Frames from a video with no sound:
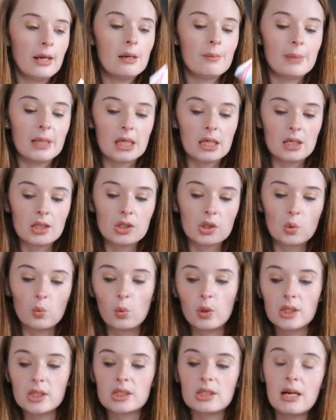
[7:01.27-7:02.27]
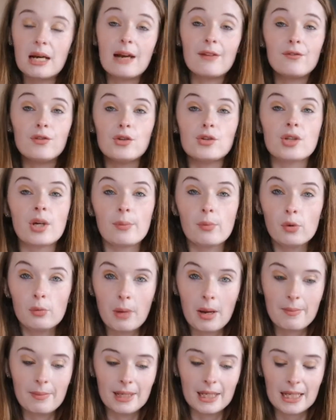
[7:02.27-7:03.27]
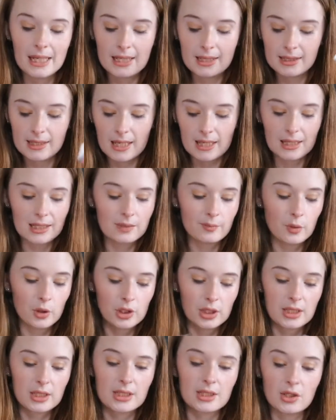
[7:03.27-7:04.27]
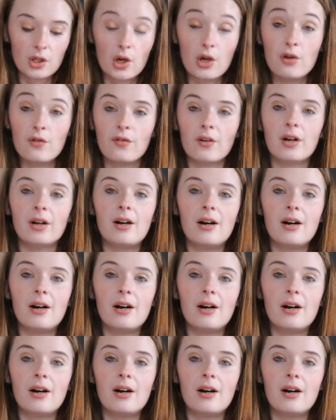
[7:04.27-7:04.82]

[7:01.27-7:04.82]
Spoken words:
because once I have used up all my minis and this project is over,